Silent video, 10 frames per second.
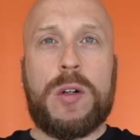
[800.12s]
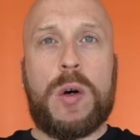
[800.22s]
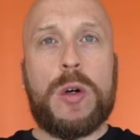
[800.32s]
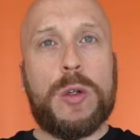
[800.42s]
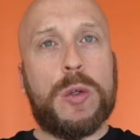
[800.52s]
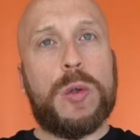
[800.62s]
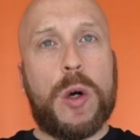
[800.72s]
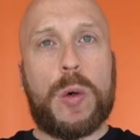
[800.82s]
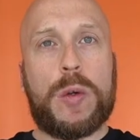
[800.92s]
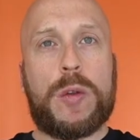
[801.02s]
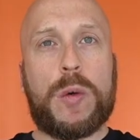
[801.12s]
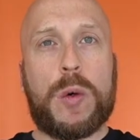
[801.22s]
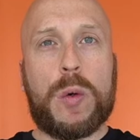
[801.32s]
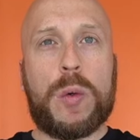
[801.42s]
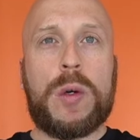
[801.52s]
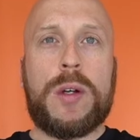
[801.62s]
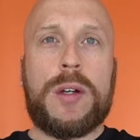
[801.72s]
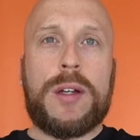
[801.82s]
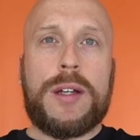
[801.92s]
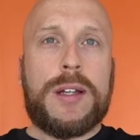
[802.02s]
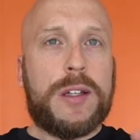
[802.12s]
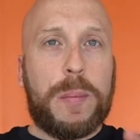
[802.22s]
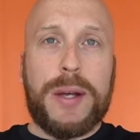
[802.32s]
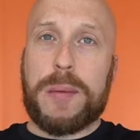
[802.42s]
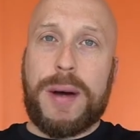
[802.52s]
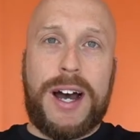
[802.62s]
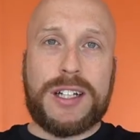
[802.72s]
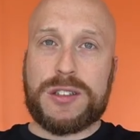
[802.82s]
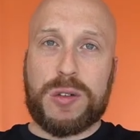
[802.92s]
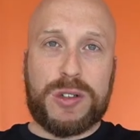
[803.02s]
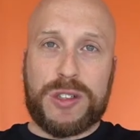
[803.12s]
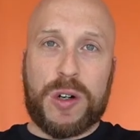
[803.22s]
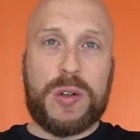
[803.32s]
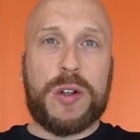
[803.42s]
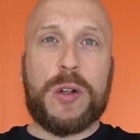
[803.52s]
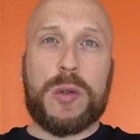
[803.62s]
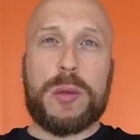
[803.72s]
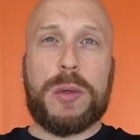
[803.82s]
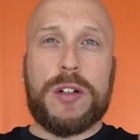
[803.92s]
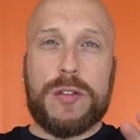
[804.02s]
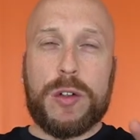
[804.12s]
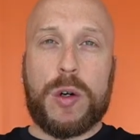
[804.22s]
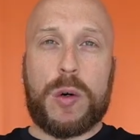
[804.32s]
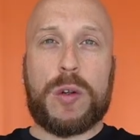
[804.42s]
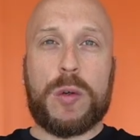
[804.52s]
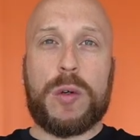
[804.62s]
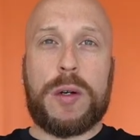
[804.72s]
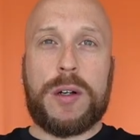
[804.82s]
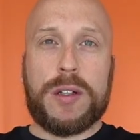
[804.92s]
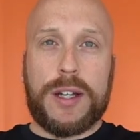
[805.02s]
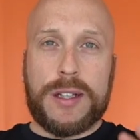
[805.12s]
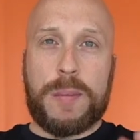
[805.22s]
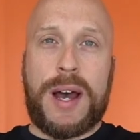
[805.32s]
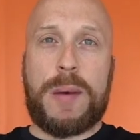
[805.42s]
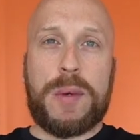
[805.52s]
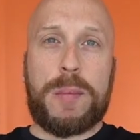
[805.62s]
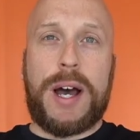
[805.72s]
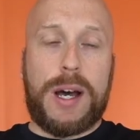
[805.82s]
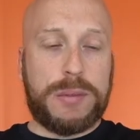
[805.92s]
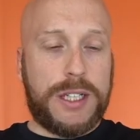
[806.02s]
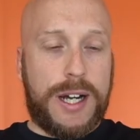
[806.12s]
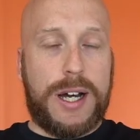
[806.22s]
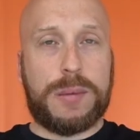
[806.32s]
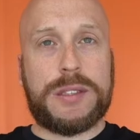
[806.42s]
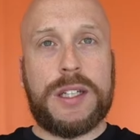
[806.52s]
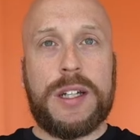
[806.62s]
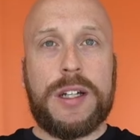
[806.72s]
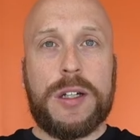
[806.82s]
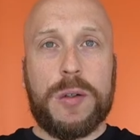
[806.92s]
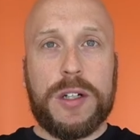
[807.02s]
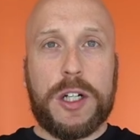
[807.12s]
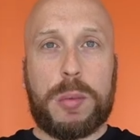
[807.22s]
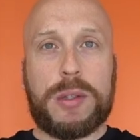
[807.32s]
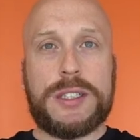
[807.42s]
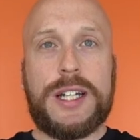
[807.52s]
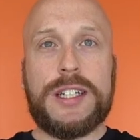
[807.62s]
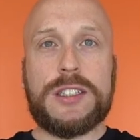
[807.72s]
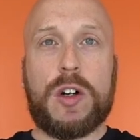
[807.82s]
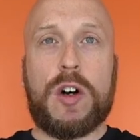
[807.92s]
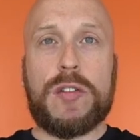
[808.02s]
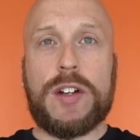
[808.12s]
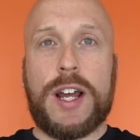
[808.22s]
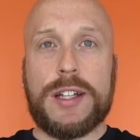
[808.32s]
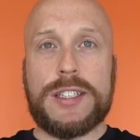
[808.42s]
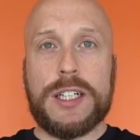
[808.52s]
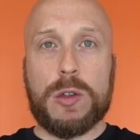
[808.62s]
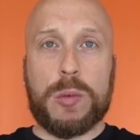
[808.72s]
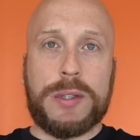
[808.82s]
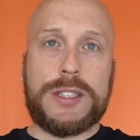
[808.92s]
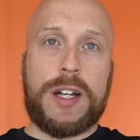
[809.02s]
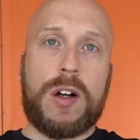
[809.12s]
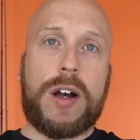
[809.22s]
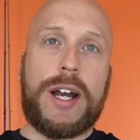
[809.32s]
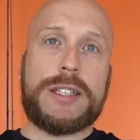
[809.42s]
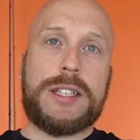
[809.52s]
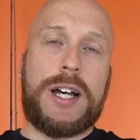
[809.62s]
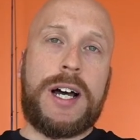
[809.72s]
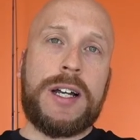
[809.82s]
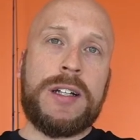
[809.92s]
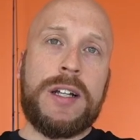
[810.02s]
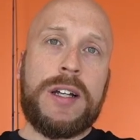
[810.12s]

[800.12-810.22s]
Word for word: on who you go through, the big box stores aren't going to do it, but if you go through the like the mom and pop shops, you can get a percentage off of that G Loomis NRX line.